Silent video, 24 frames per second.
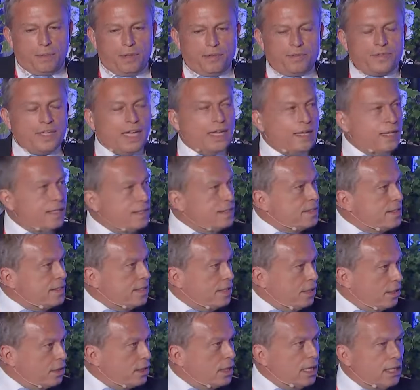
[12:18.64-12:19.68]
tenets
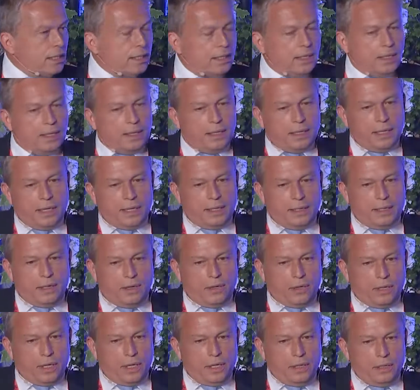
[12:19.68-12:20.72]
here that
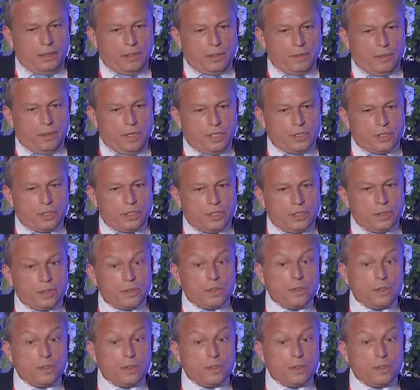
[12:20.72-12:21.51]
are in your question.